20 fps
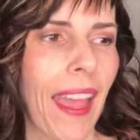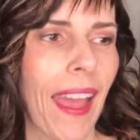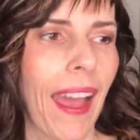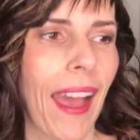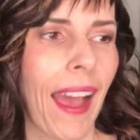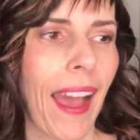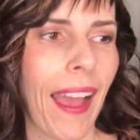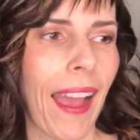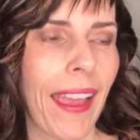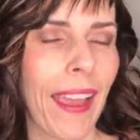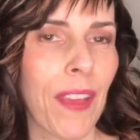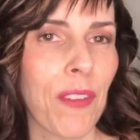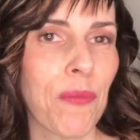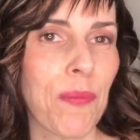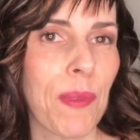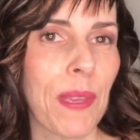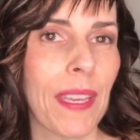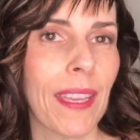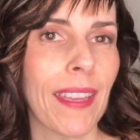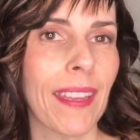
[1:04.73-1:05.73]
have
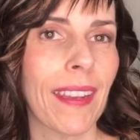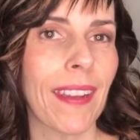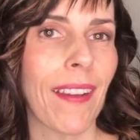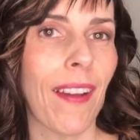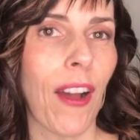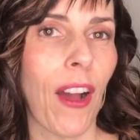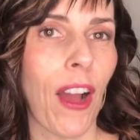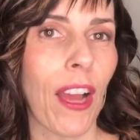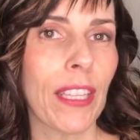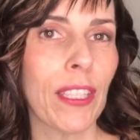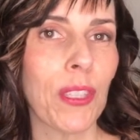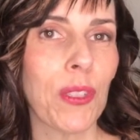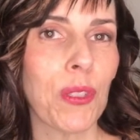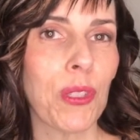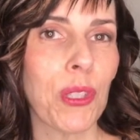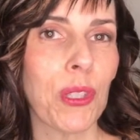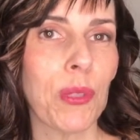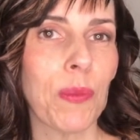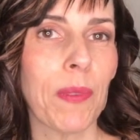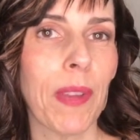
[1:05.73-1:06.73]
been on
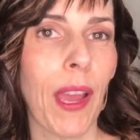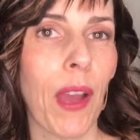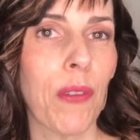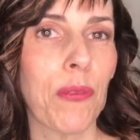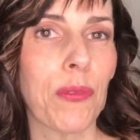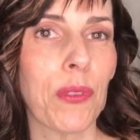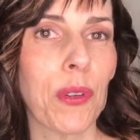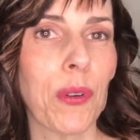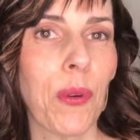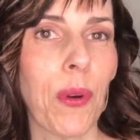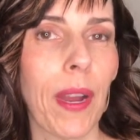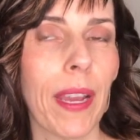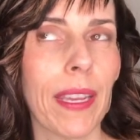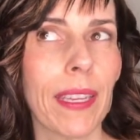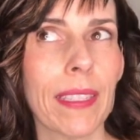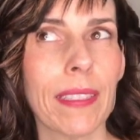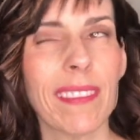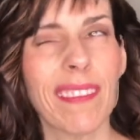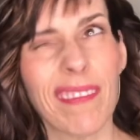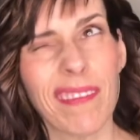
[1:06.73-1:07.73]
YouTube now for
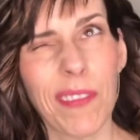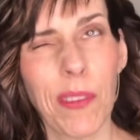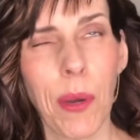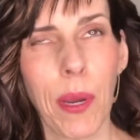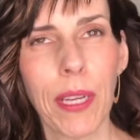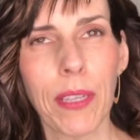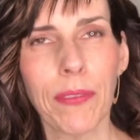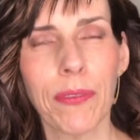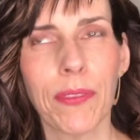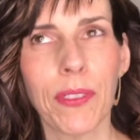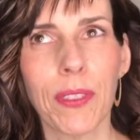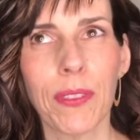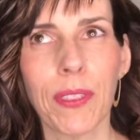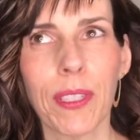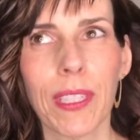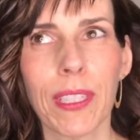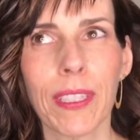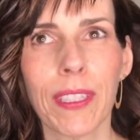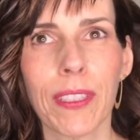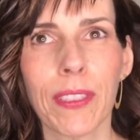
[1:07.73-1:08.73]
quite a few
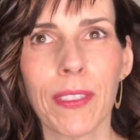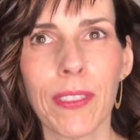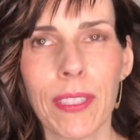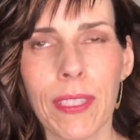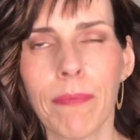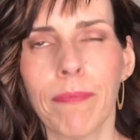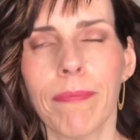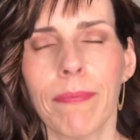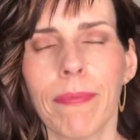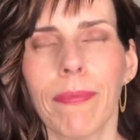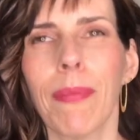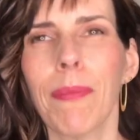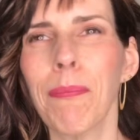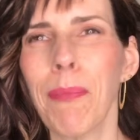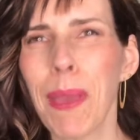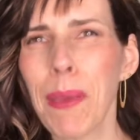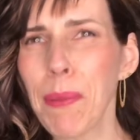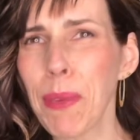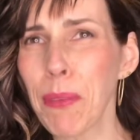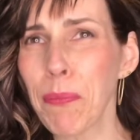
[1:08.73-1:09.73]
years,
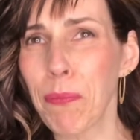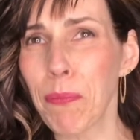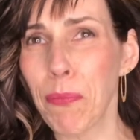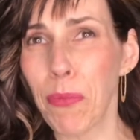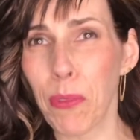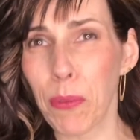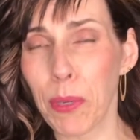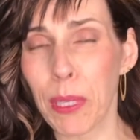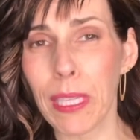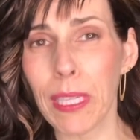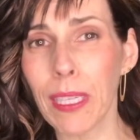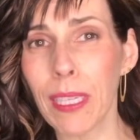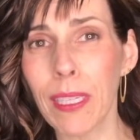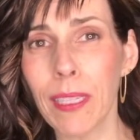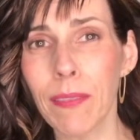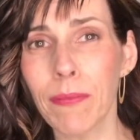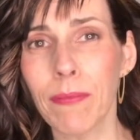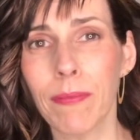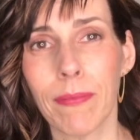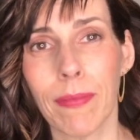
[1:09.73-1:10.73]
maybe
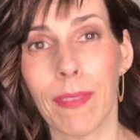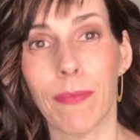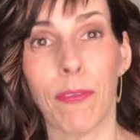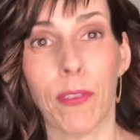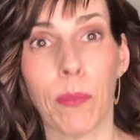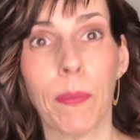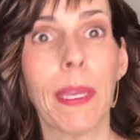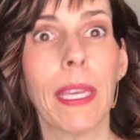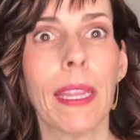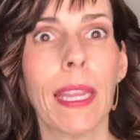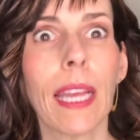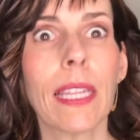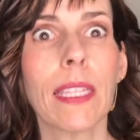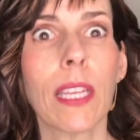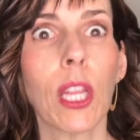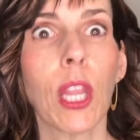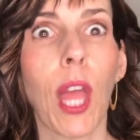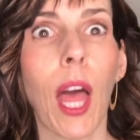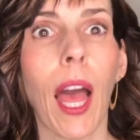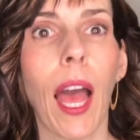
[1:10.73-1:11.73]
3. For me, that's
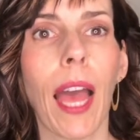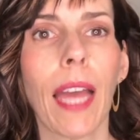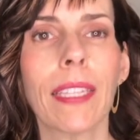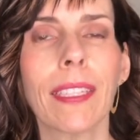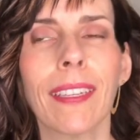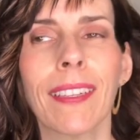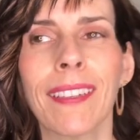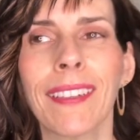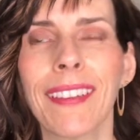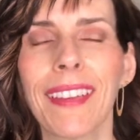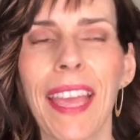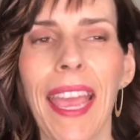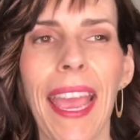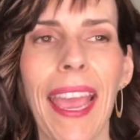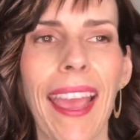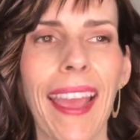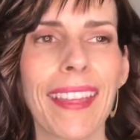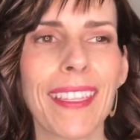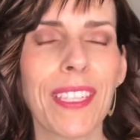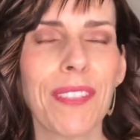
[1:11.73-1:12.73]
a lot.
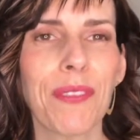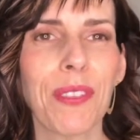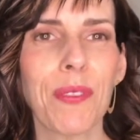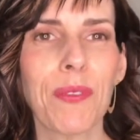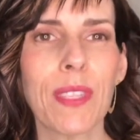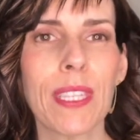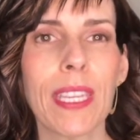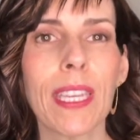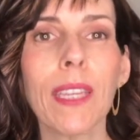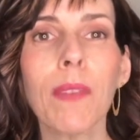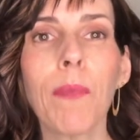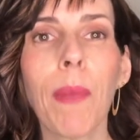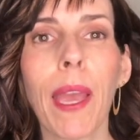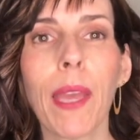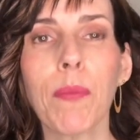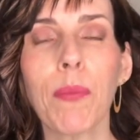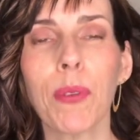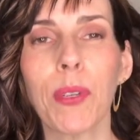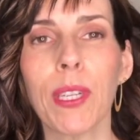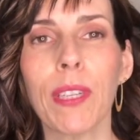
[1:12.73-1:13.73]
And if you've seen
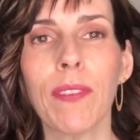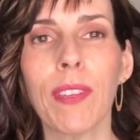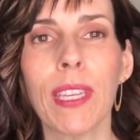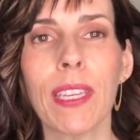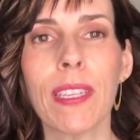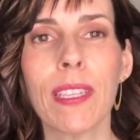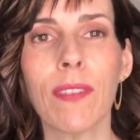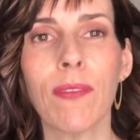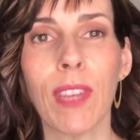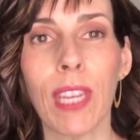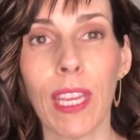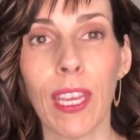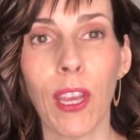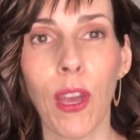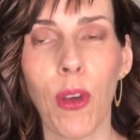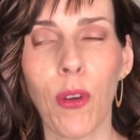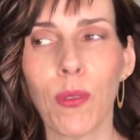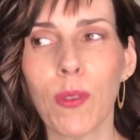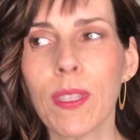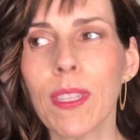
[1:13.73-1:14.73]
my previous
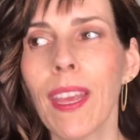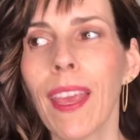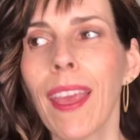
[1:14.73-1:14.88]
videos,